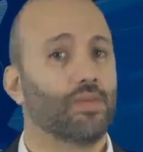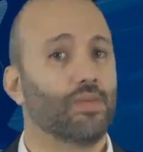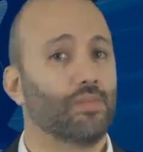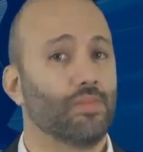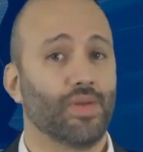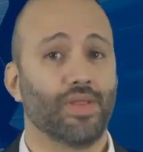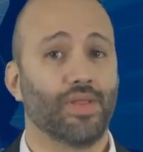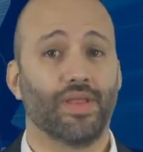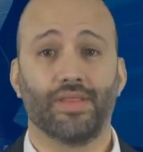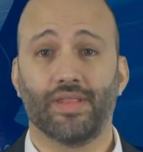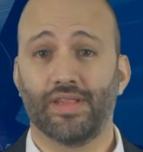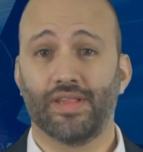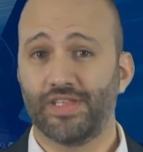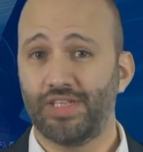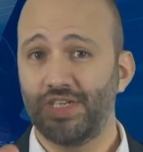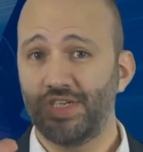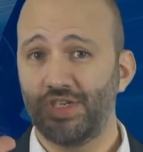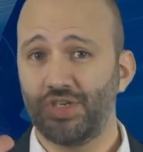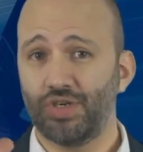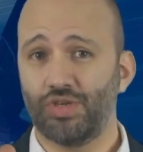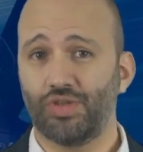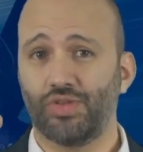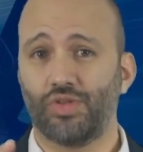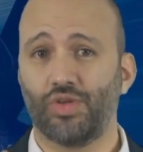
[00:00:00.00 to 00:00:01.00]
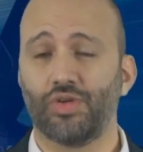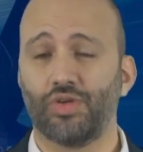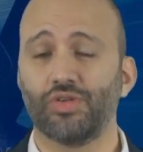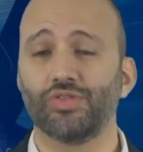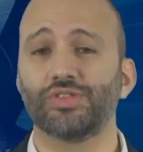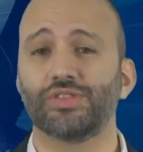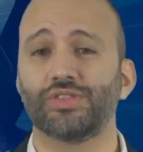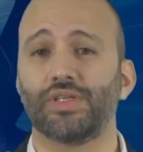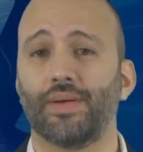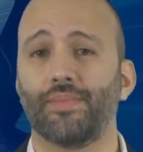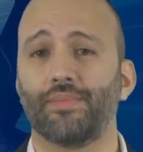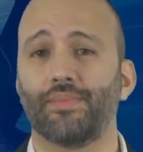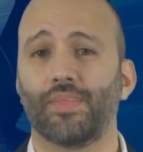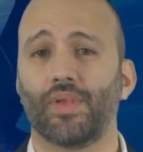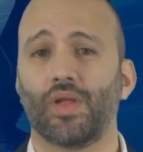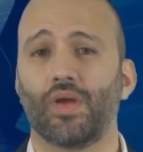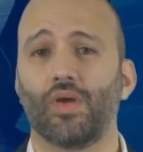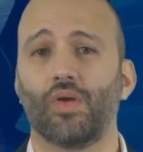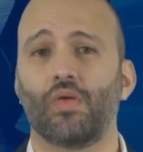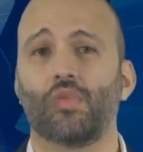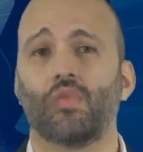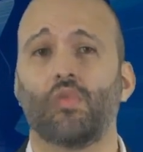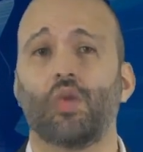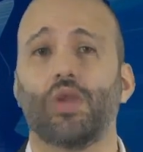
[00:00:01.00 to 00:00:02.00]
but the decision to use them
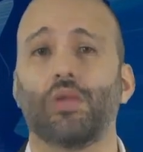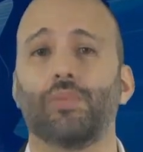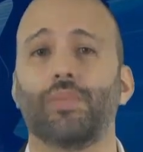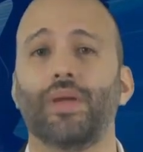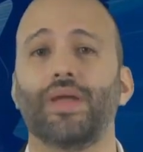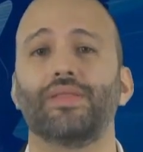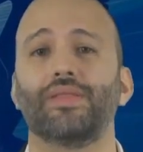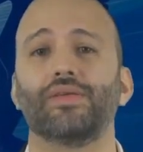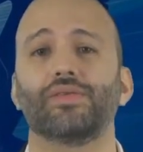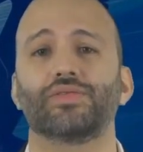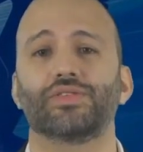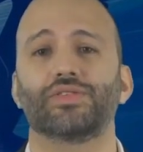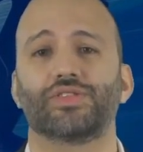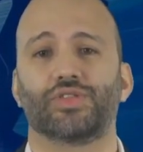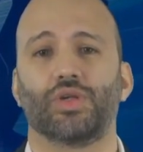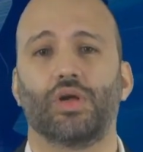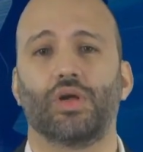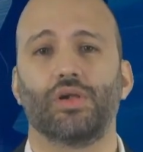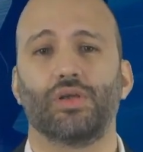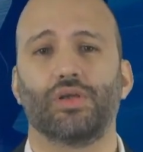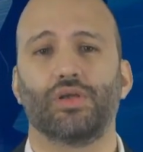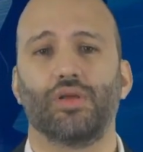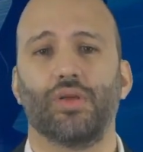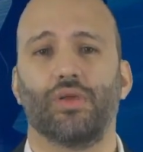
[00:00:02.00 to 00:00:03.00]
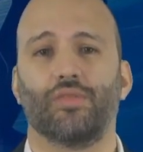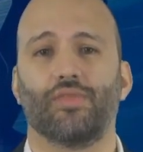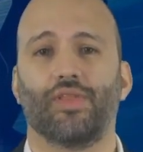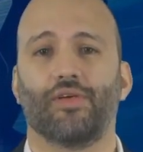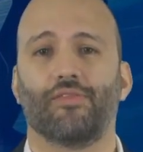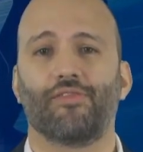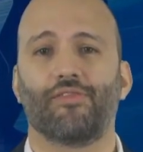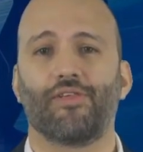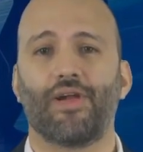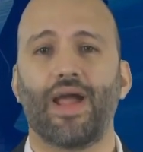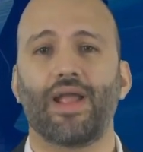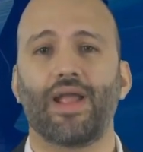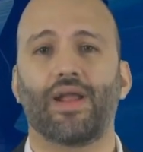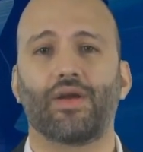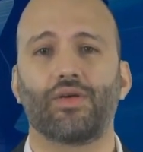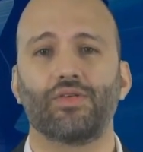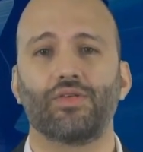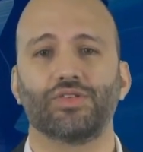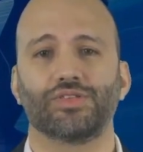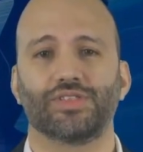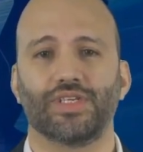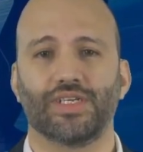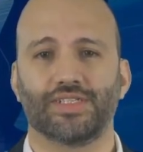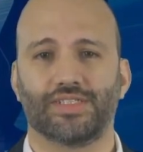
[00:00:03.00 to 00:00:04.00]
will be the result of the flight
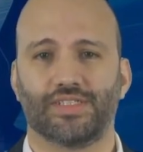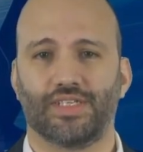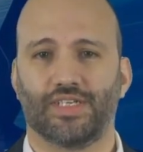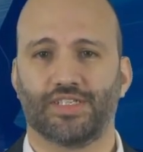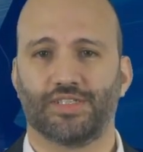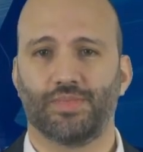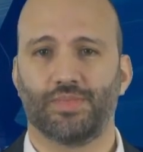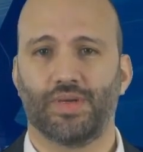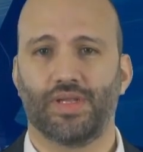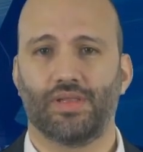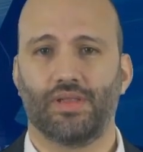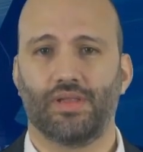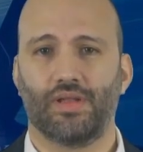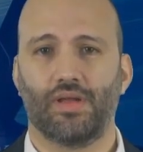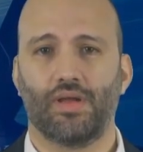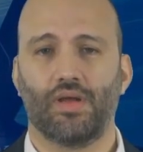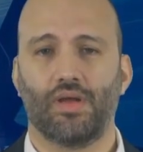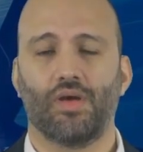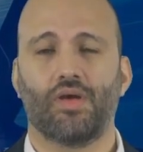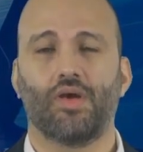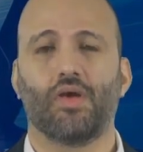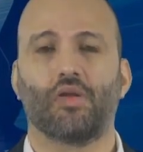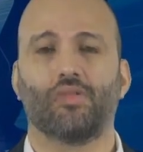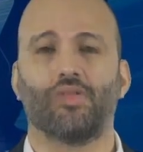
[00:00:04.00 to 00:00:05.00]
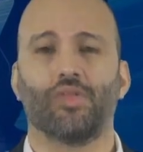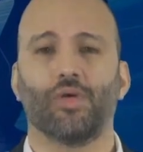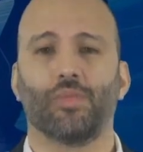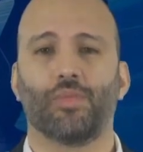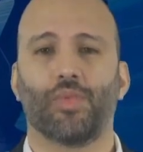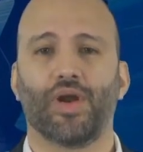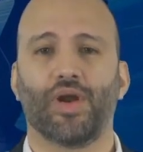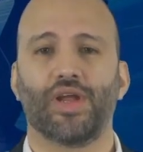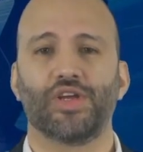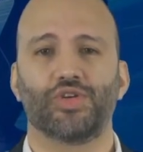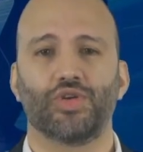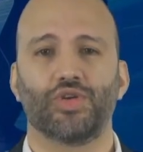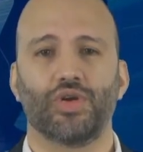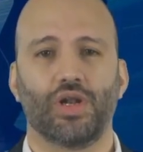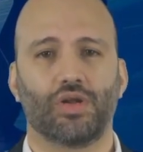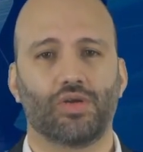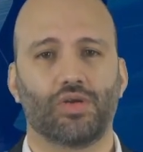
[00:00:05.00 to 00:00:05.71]
crew's assessment of the operational